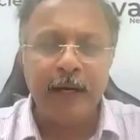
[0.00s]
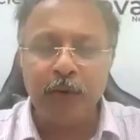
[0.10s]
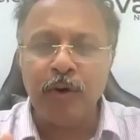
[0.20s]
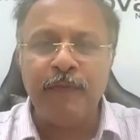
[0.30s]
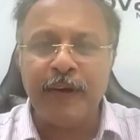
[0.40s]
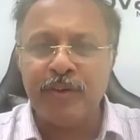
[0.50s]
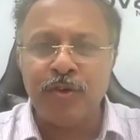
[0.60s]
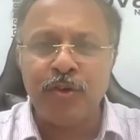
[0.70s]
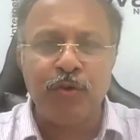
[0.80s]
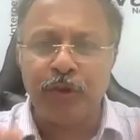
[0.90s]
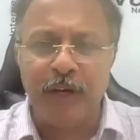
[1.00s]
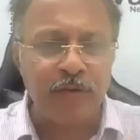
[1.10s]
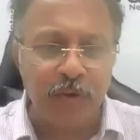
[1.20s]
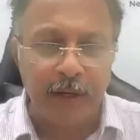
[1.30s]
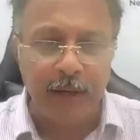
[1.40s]
That notification,
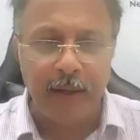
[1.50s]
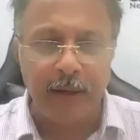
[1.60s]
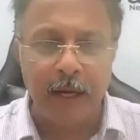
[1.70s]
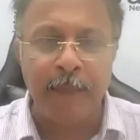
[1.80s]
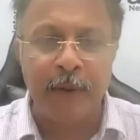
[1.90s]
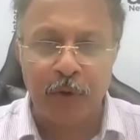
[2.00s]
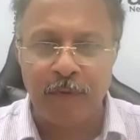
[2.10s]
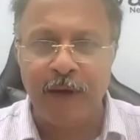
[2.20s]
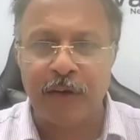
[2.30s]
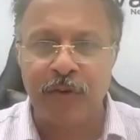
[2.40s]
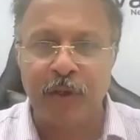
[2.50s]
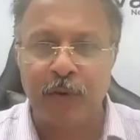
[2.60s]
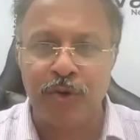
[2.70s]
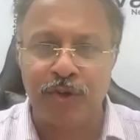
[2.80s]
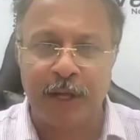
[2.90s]
it is not a happy notification
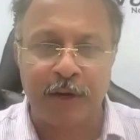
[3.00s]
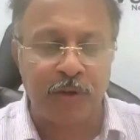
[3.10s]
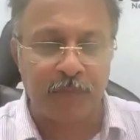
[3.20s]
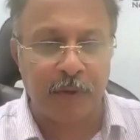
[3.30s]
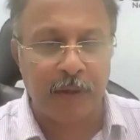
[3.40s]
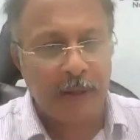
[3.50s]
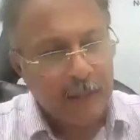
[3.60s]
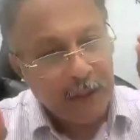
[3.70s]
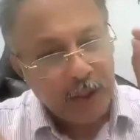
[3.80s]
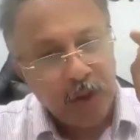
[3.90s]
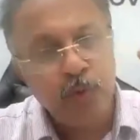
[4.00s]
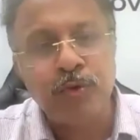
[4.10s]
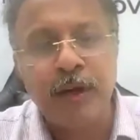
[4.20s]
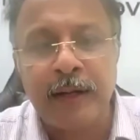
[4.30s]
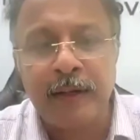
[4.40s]
you want to share to the world.
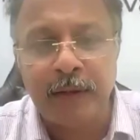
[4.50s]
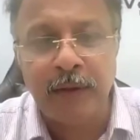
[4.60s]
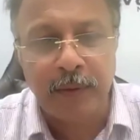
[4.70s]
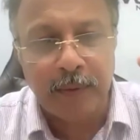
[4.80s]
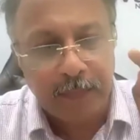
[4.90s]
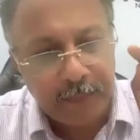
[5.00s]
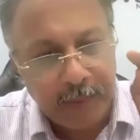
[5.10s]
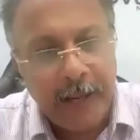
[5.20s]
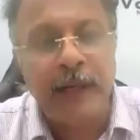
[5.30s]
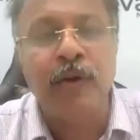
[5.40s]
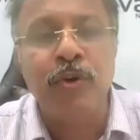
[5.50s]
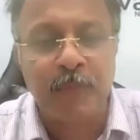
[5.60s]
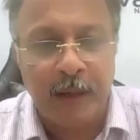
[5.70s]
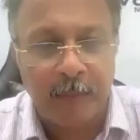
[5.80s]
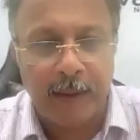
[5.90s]
Use that in the
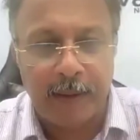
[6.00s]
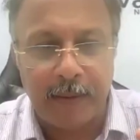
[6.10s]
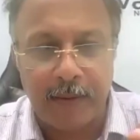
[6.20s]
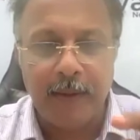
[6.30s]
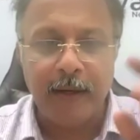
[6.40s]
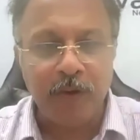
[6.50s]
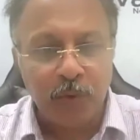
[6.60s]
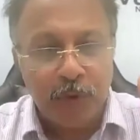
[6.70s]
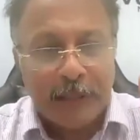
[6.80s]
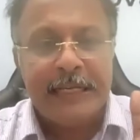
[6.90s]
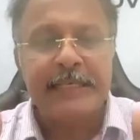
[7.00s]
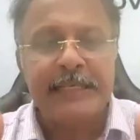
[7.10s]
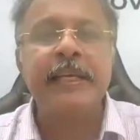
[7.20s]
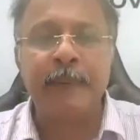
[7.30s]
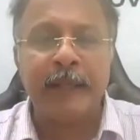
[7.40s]
announcement part. It is only
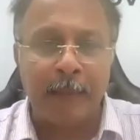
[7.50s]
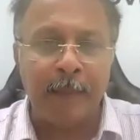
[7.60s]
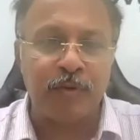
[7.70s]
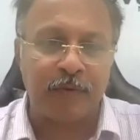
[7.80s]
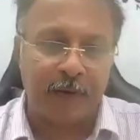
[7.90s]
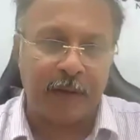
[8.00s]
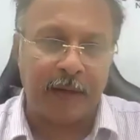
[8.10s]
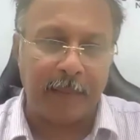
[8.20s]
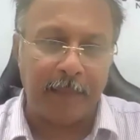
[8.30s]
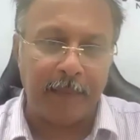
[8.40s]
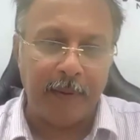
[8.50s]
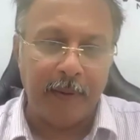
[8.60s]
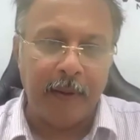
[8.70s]
seen by the members of your club.